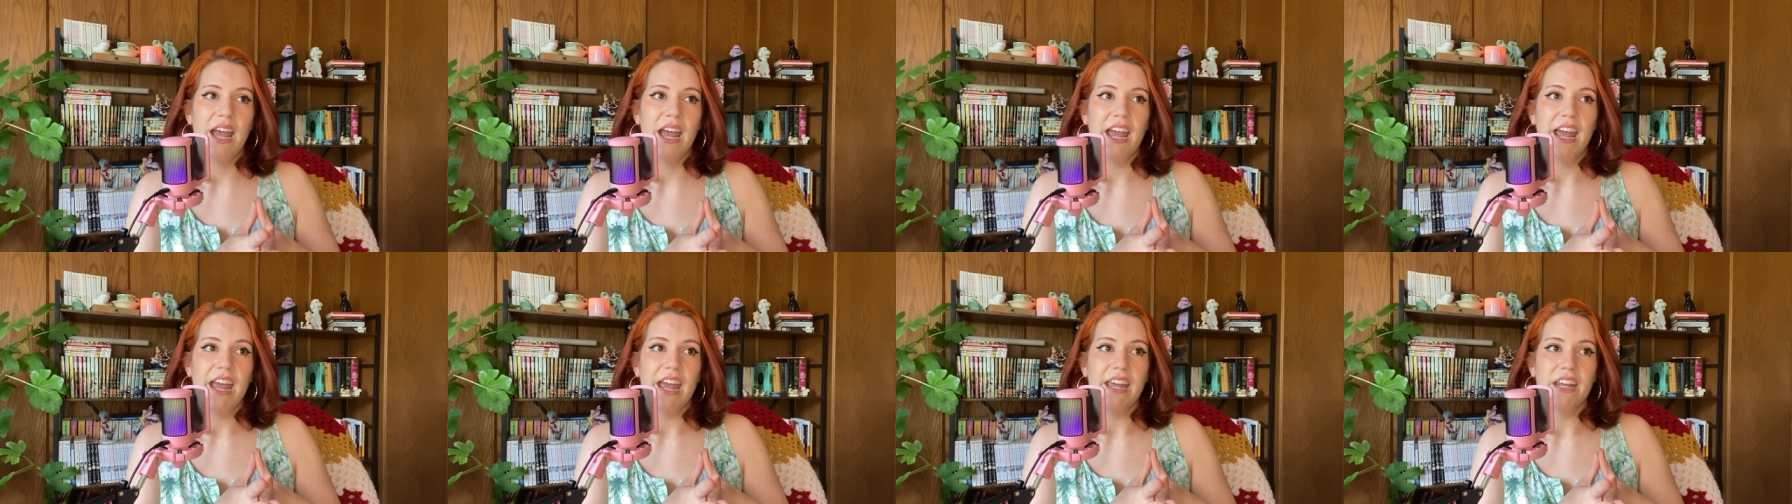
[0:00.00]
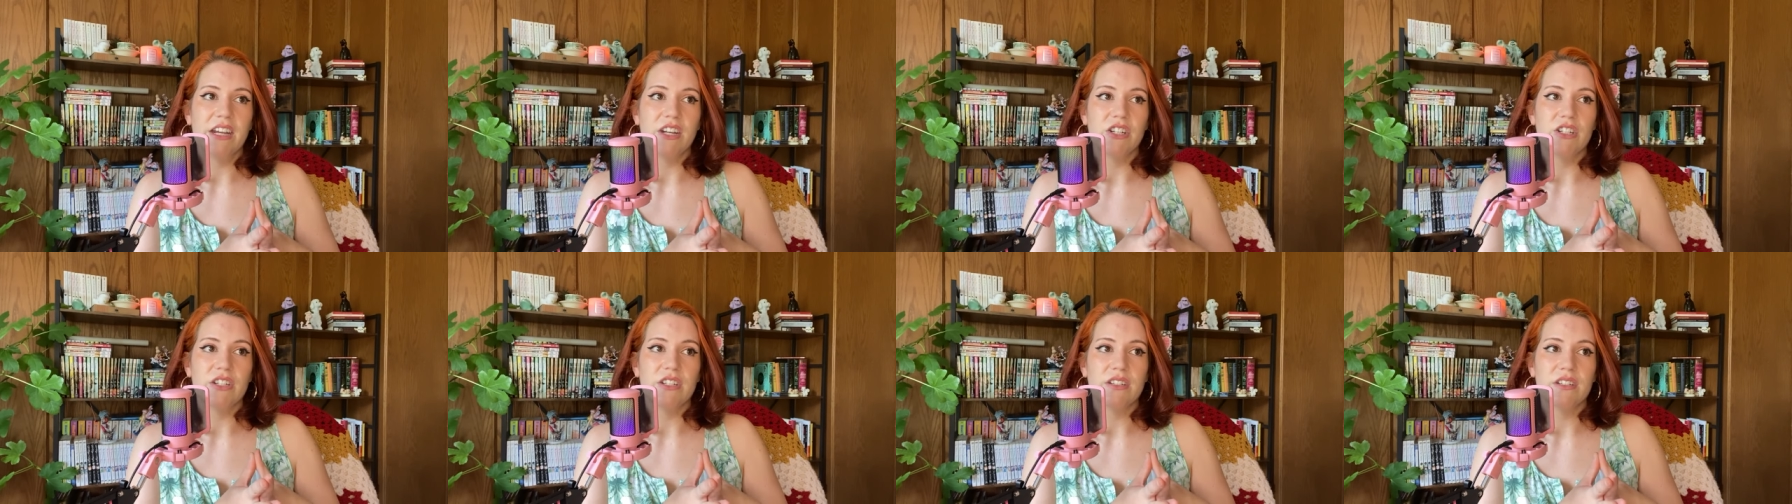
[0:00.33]

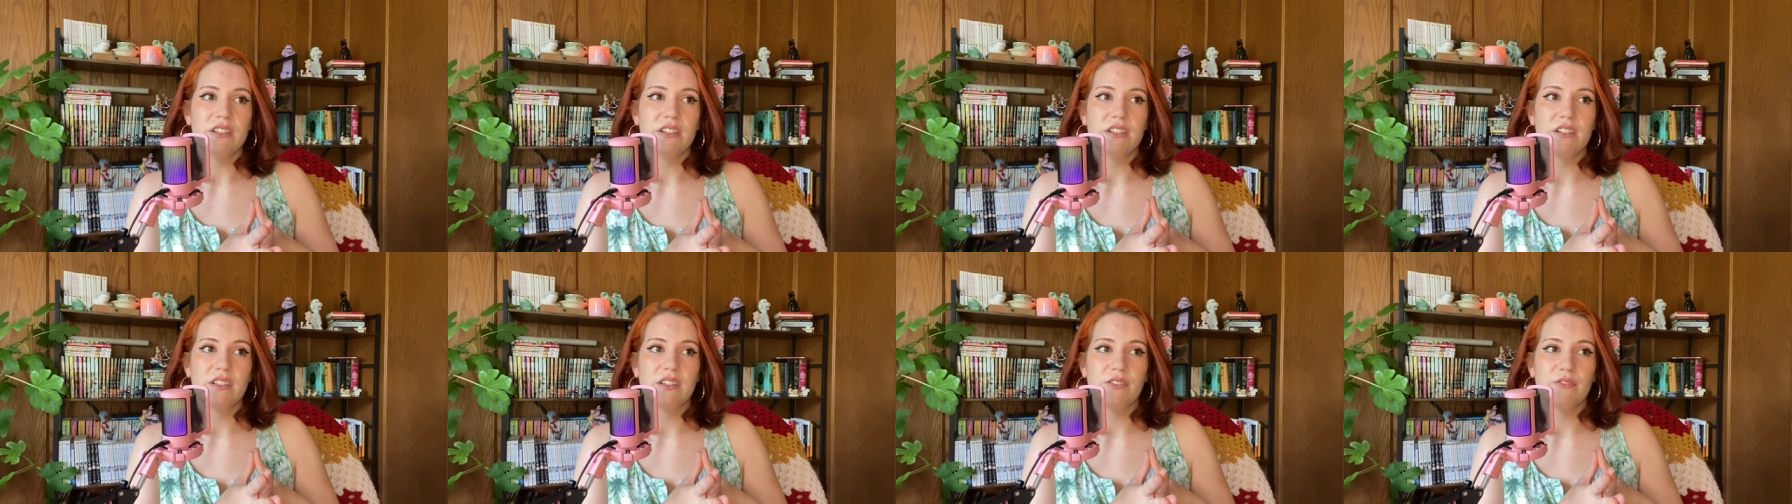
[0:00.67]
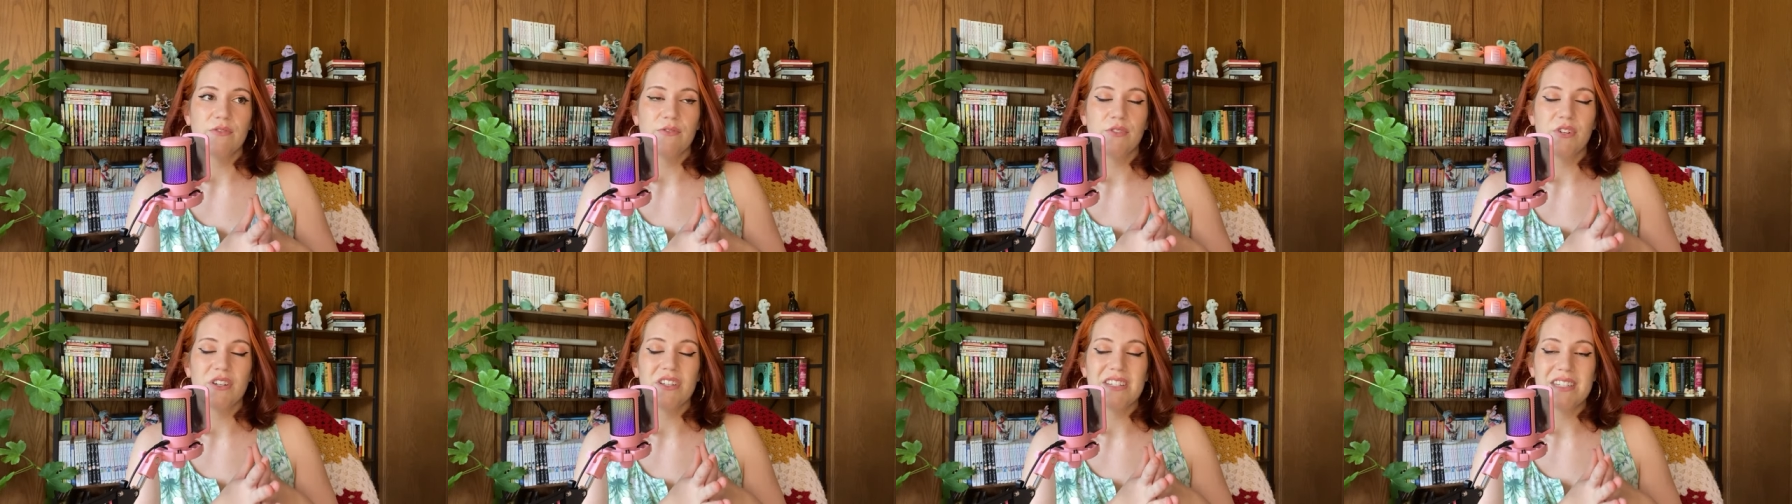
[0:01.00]
And
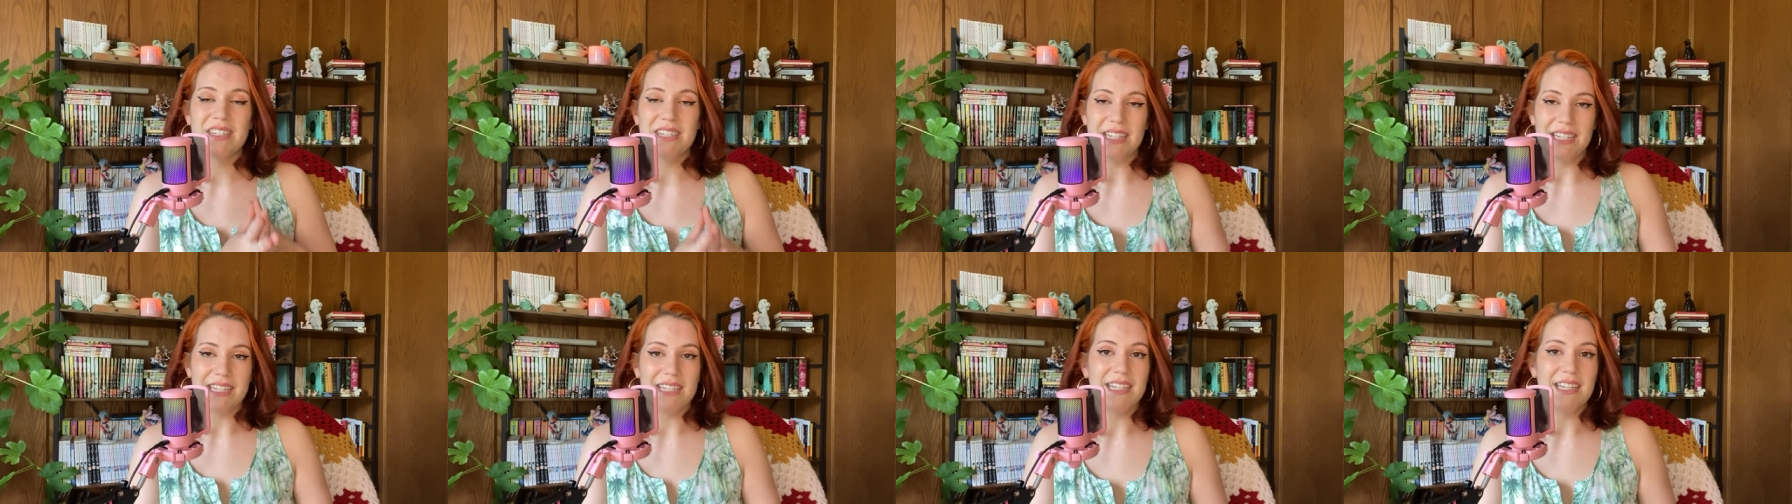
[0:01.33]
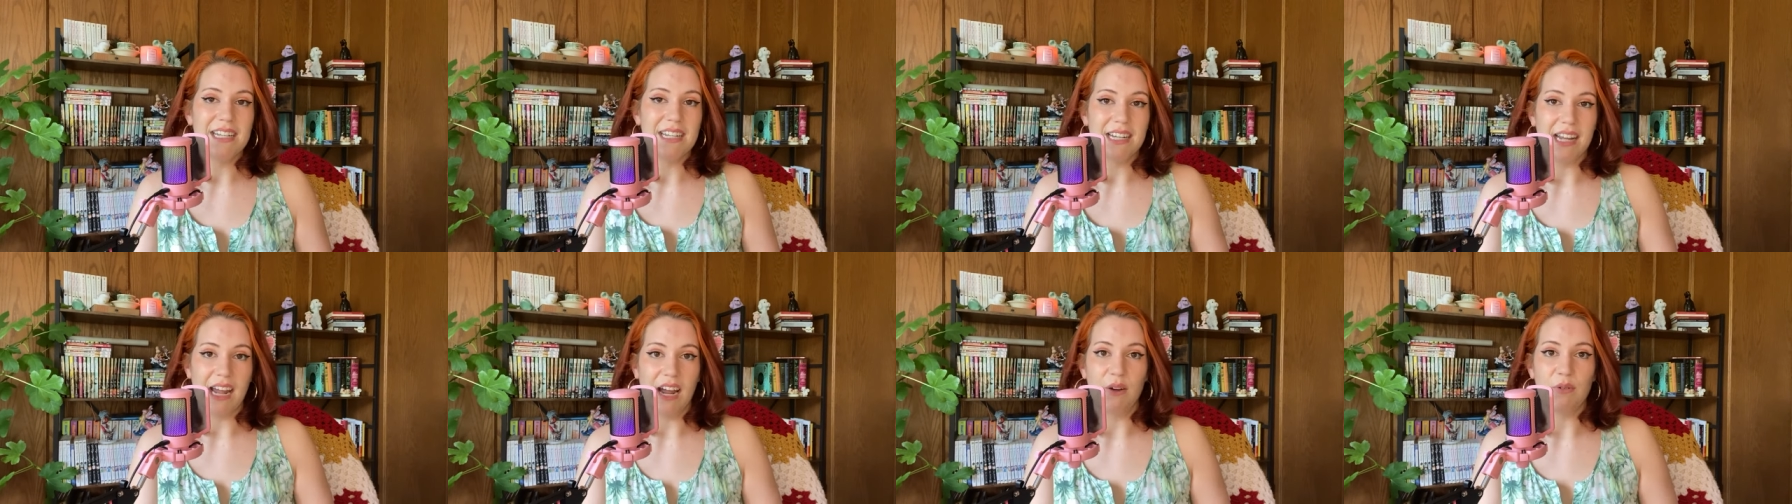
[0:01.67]
for
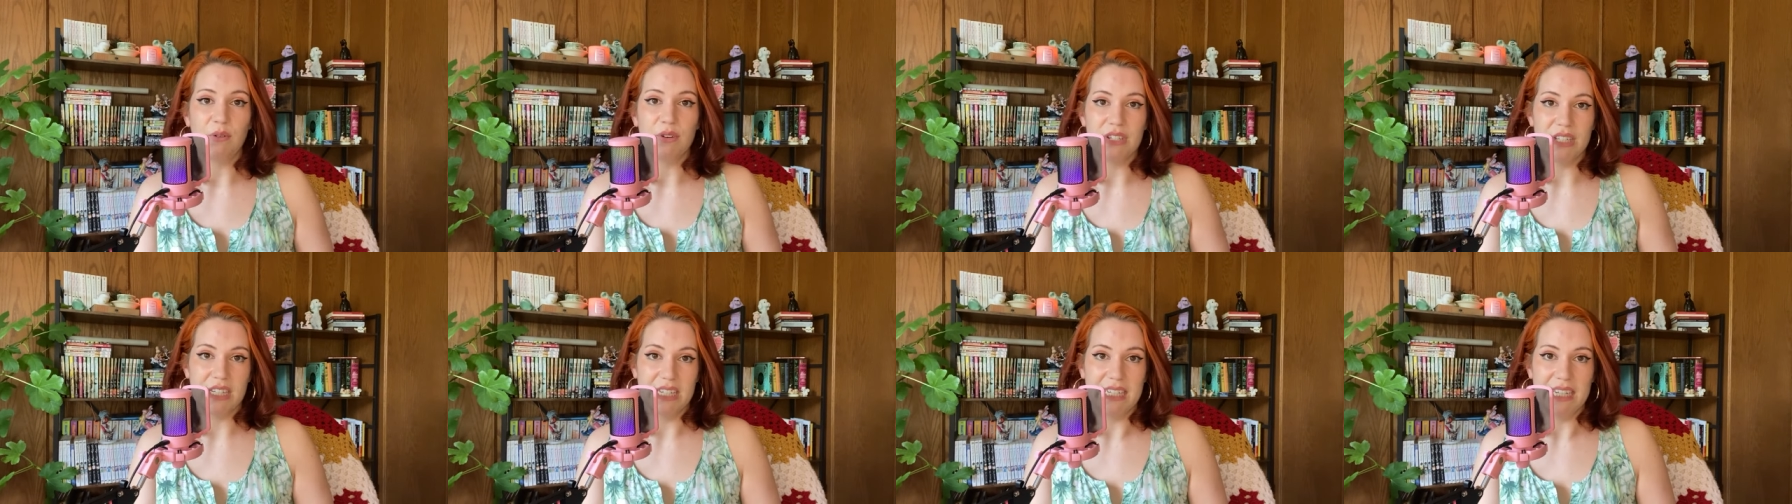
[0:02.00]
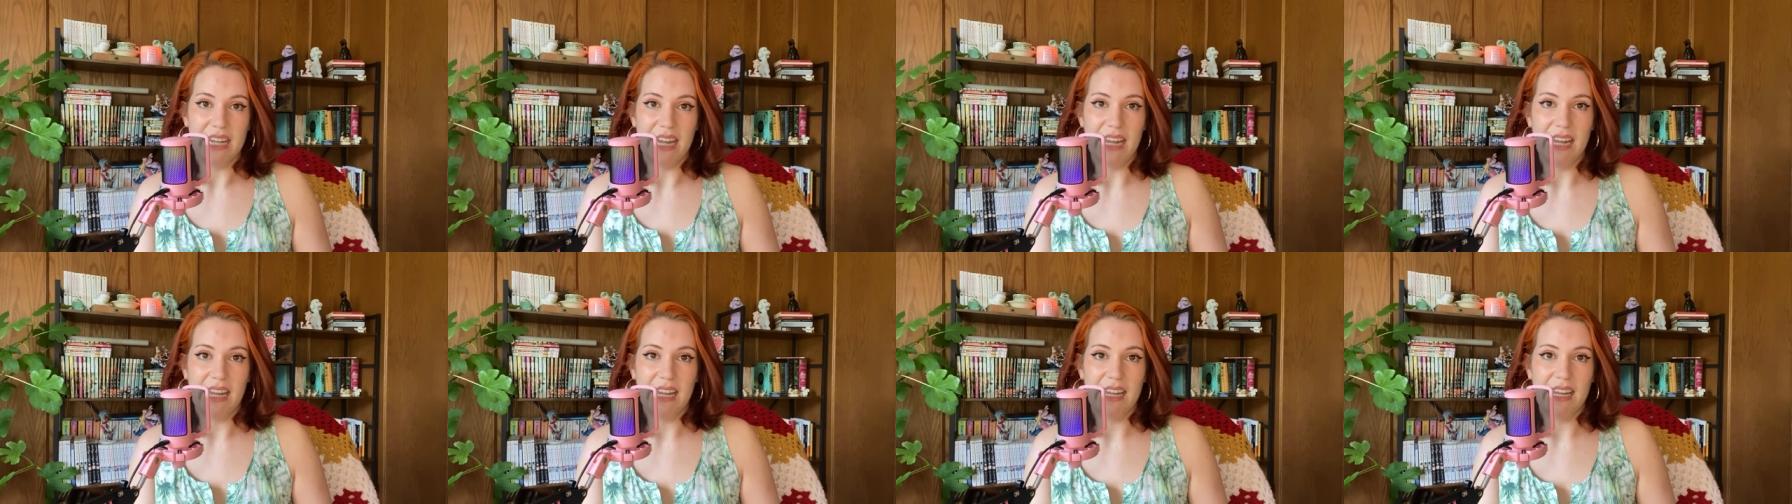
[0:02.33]
sixteen hours a
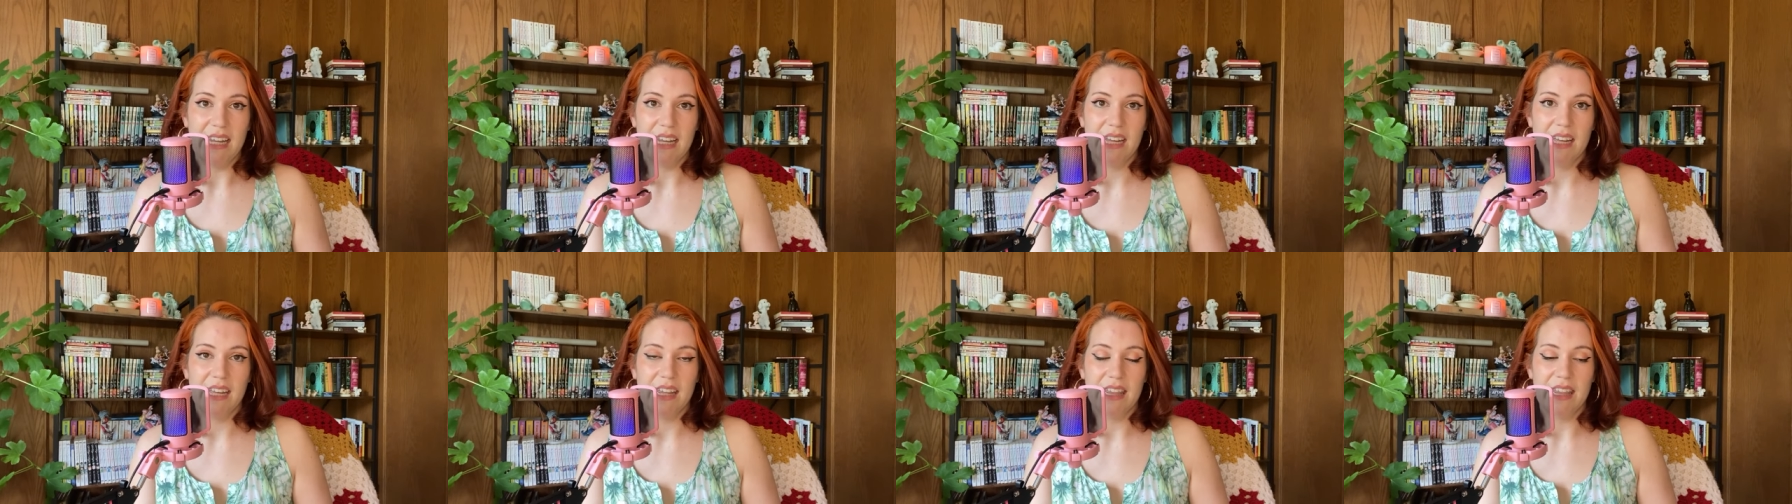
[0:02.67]
day,